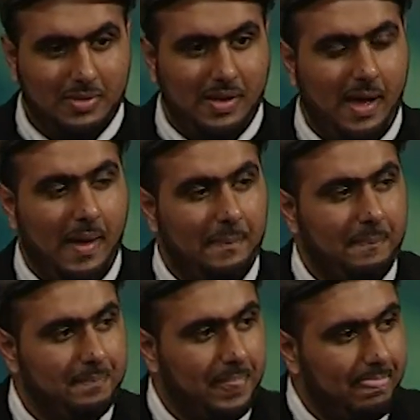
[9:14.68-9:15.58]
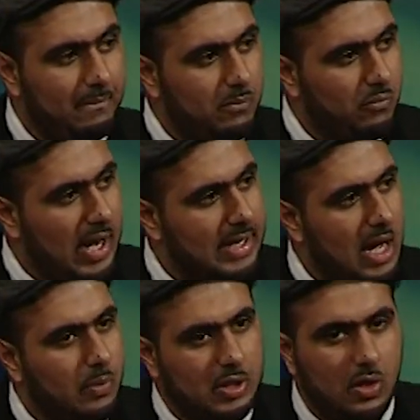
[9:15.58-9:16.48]
Right now,
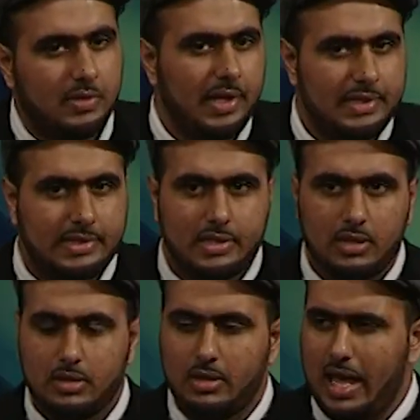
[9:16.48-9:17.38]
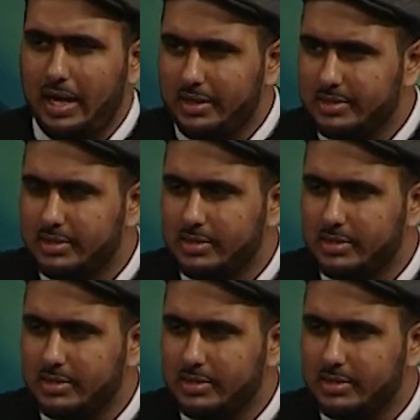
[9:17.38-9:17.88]
we know there's 8